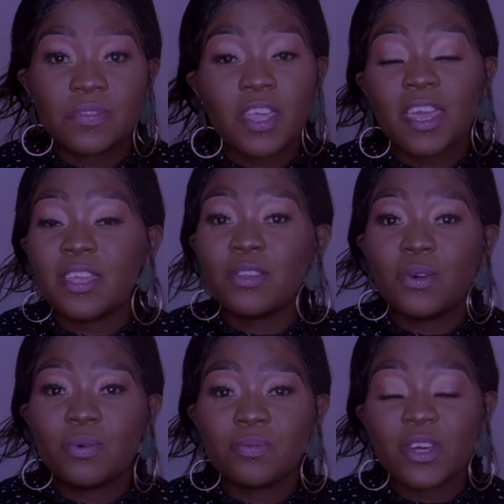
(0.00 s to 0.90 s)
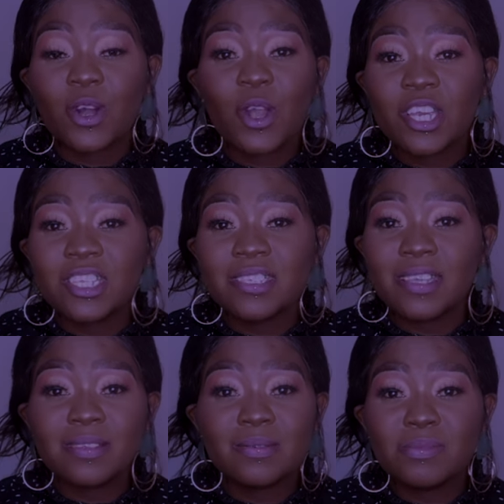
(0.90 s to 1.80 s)
That I know the heart is a
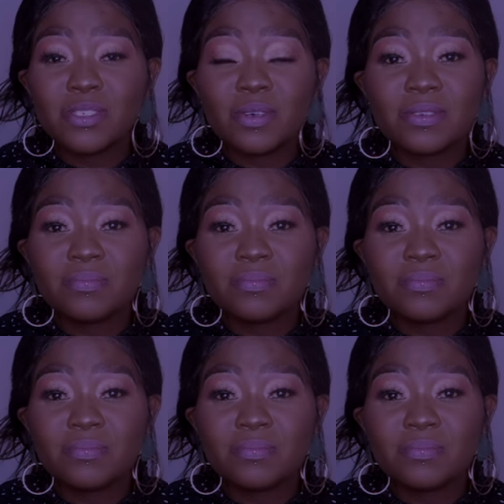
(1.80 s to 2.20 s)
little bit